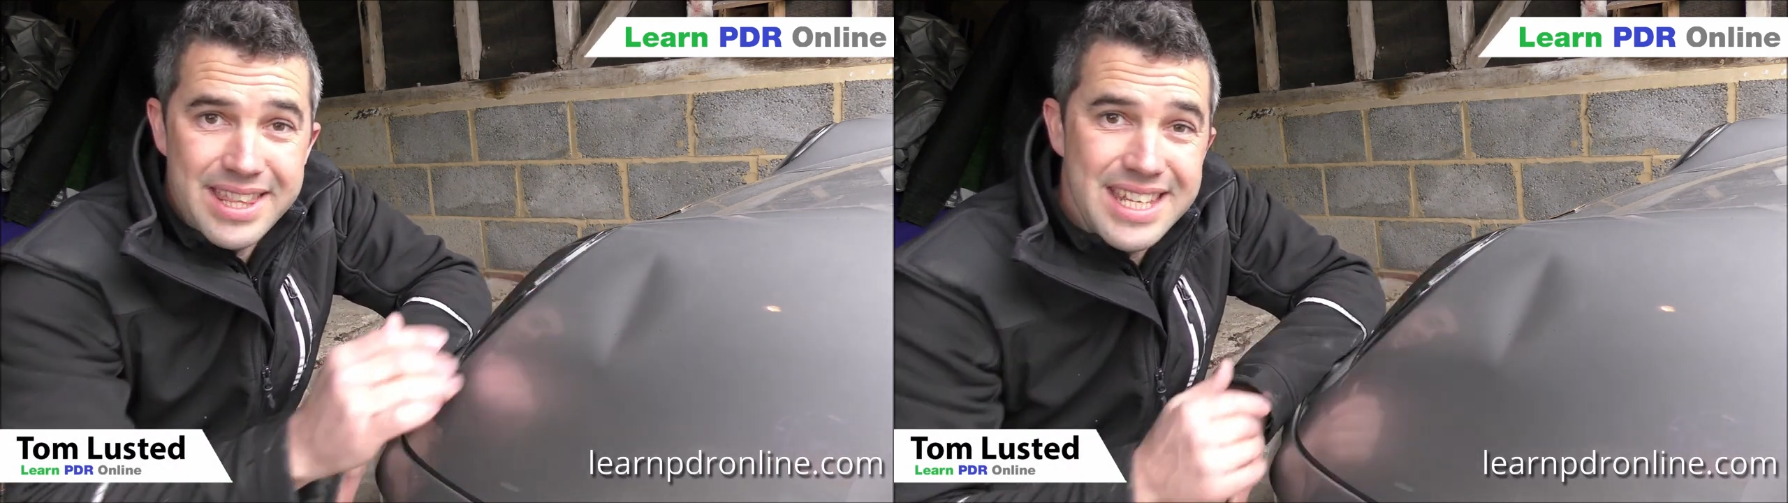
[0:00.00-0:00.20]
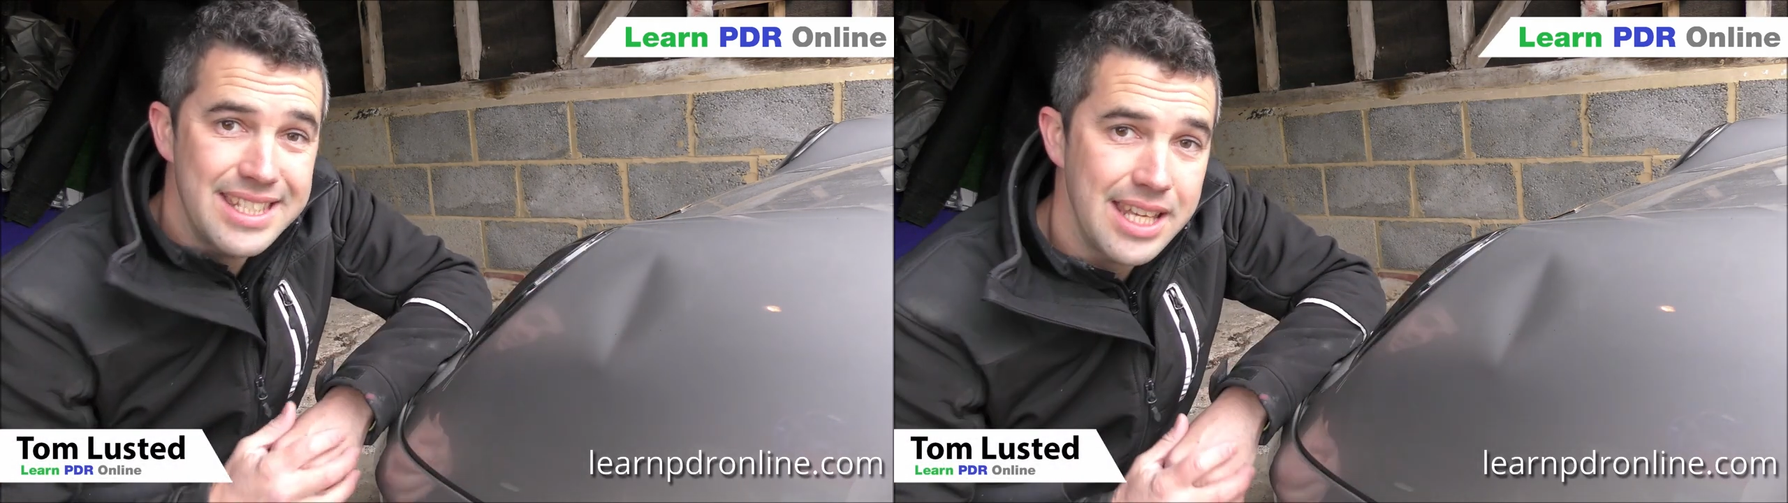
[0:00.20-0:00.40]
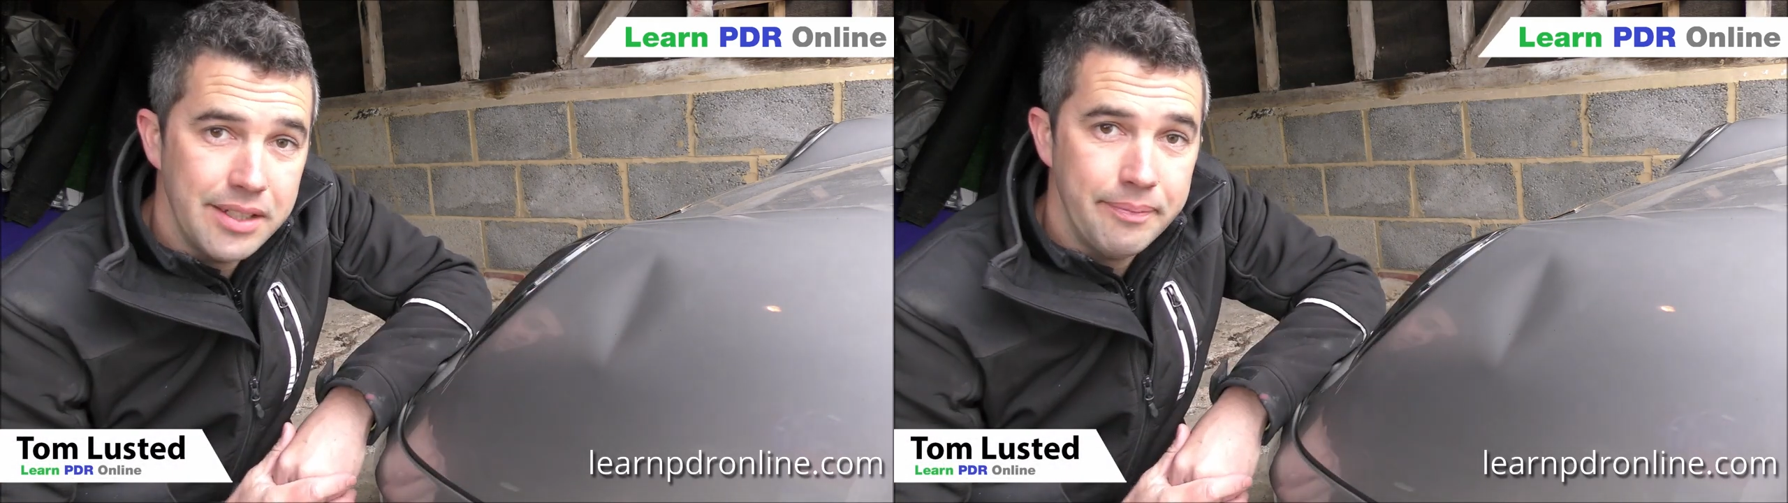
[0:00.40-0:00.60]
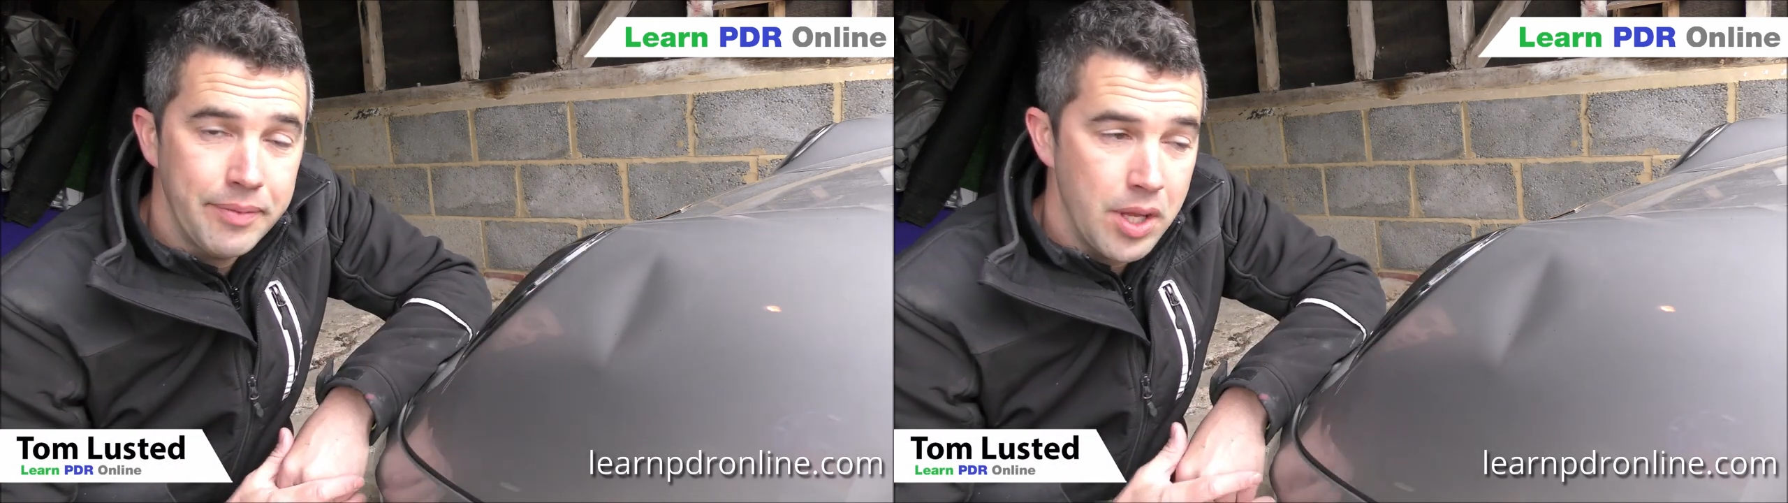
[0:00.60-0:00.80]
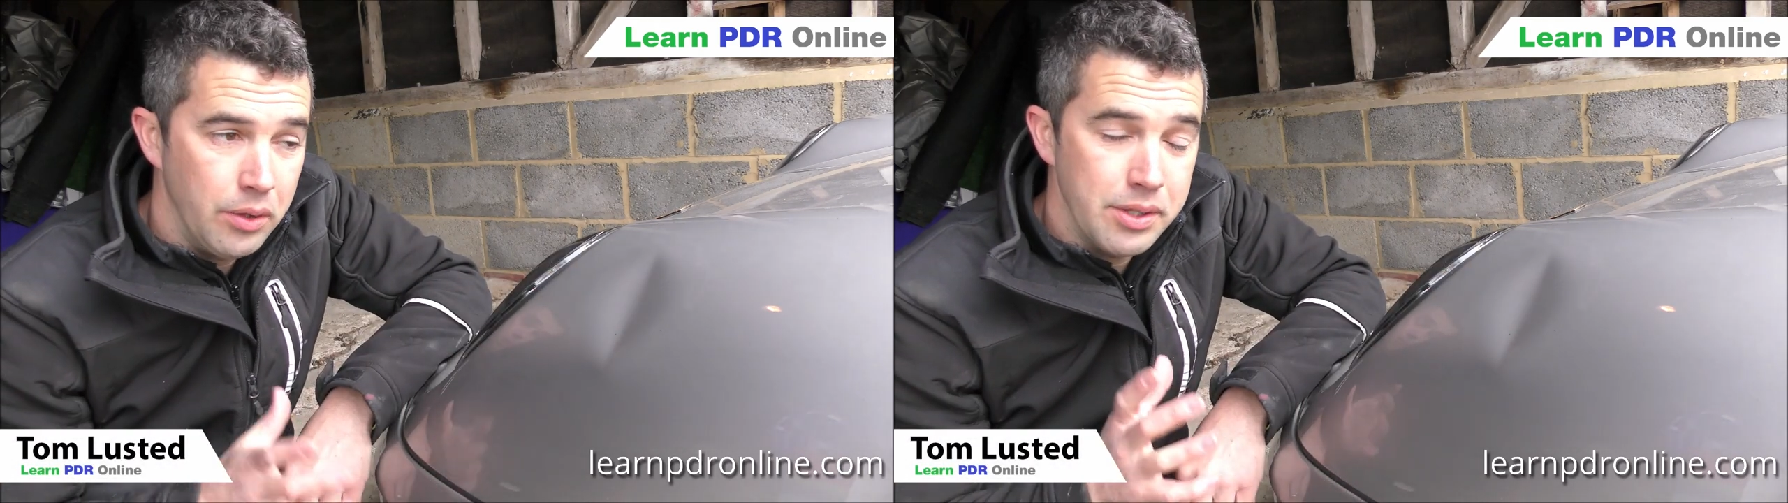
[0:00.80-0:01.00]
this dent
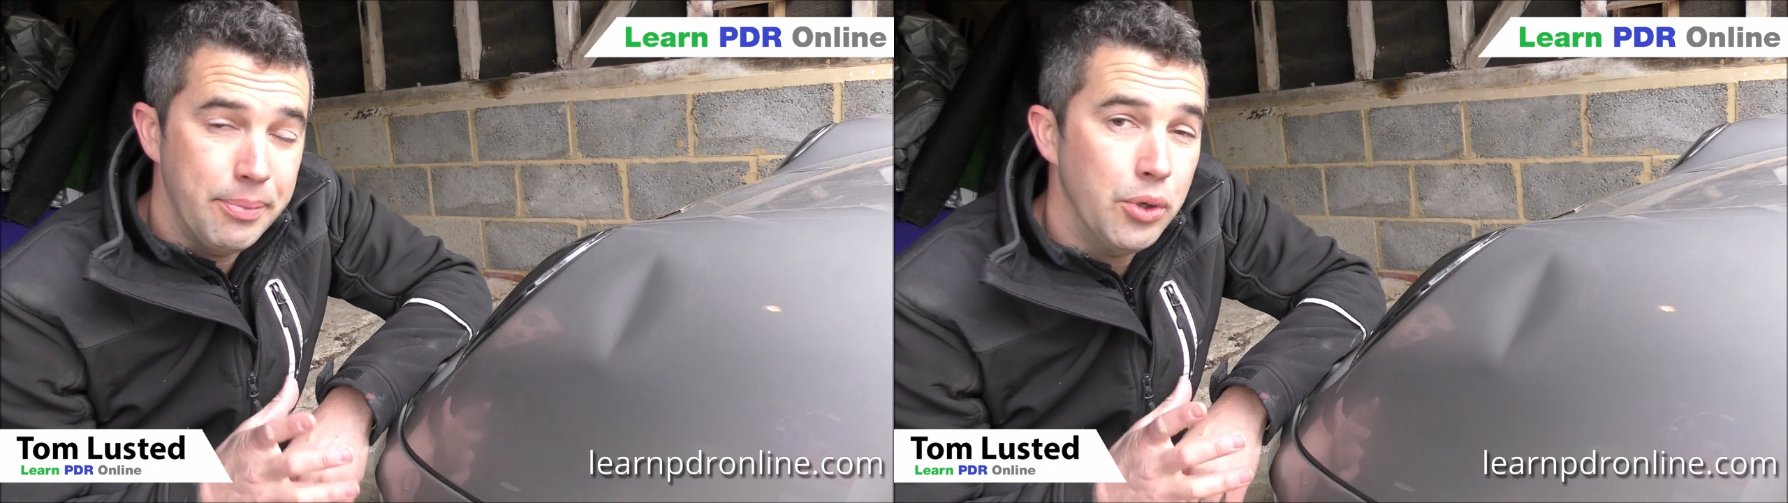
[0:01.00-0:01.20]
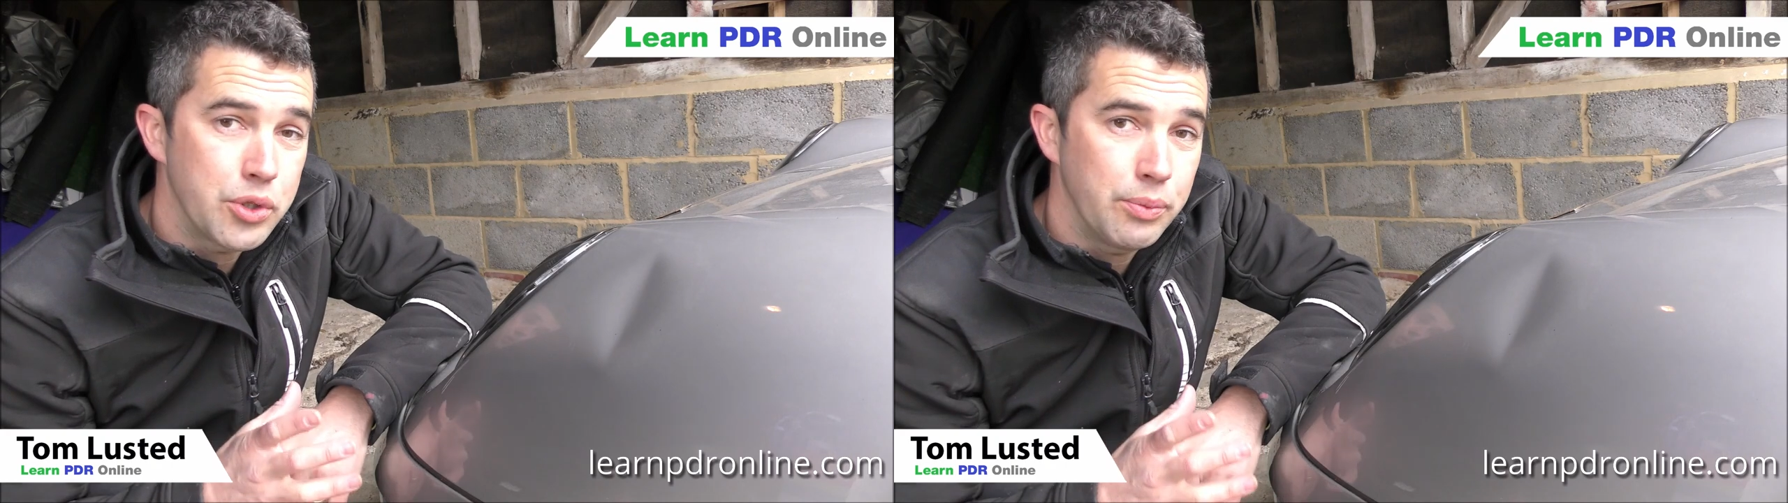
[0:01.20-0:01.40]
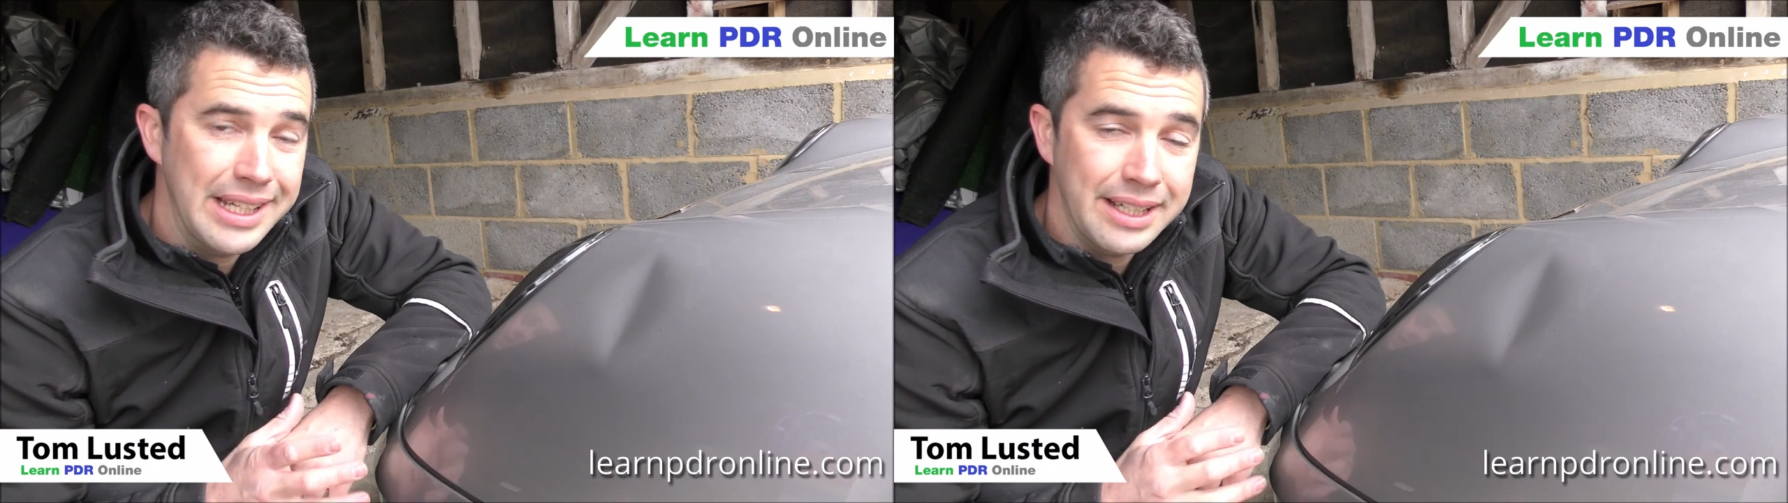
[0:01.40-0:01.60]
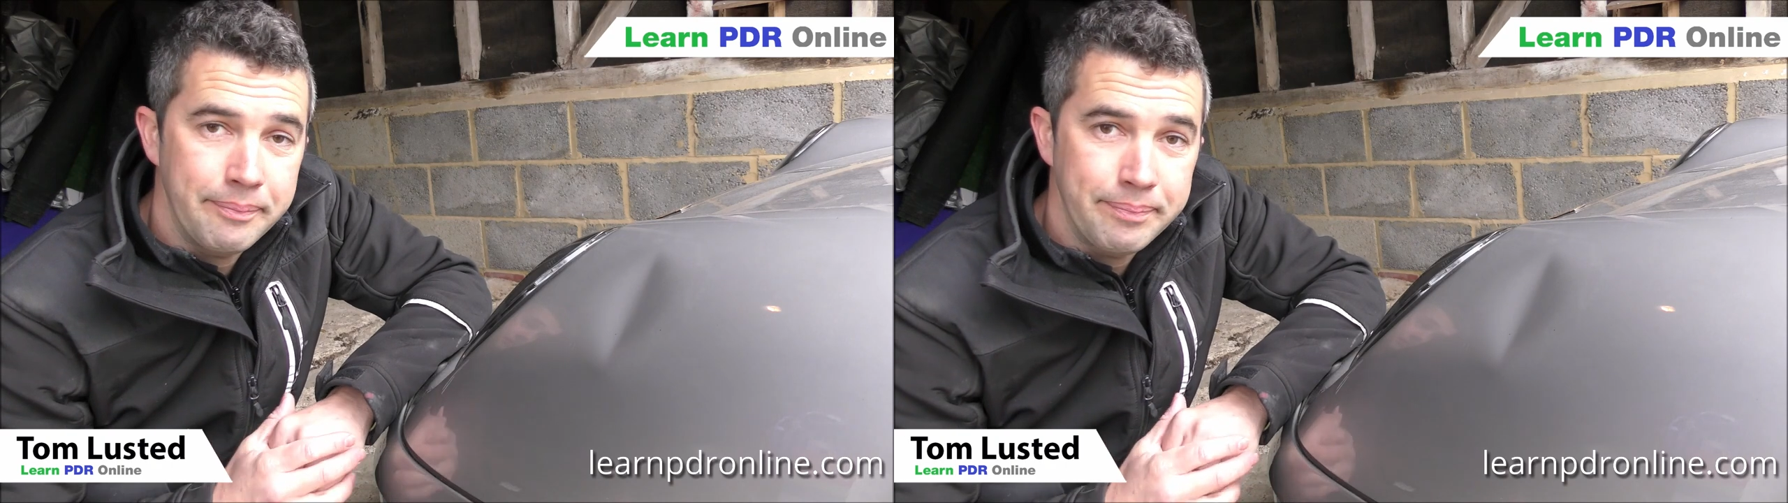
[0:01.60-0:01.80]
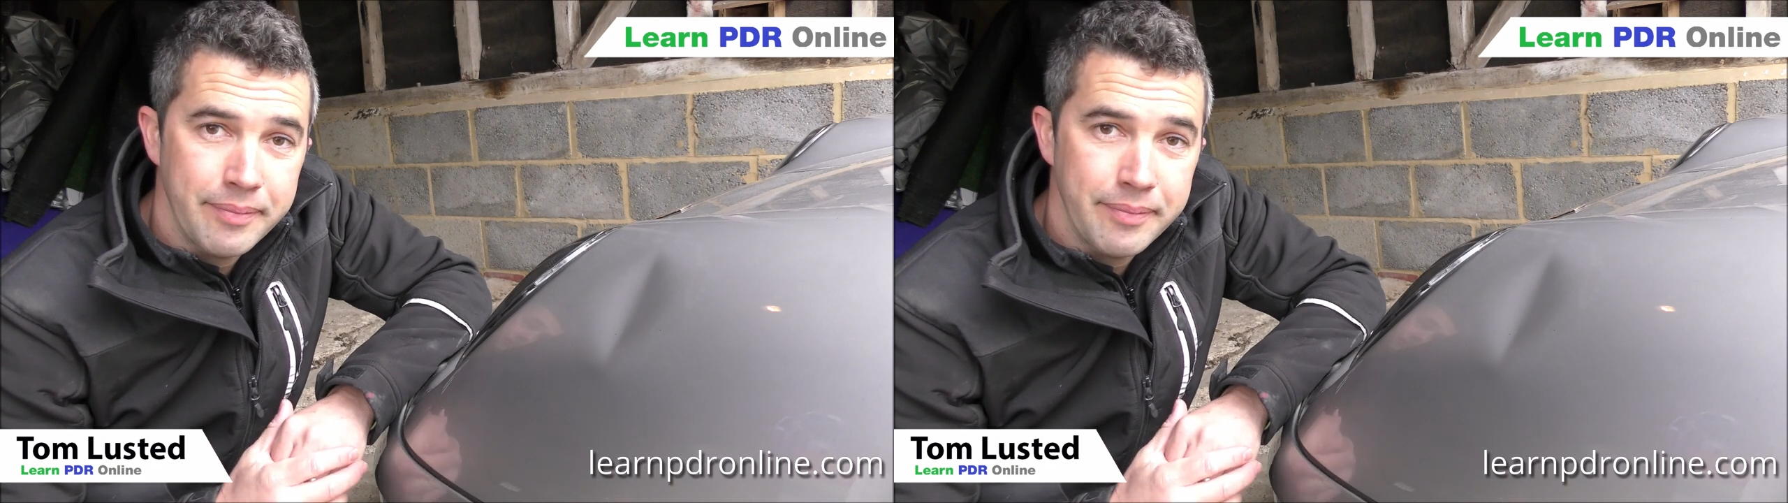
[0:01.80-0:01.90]
on the Porsche wing.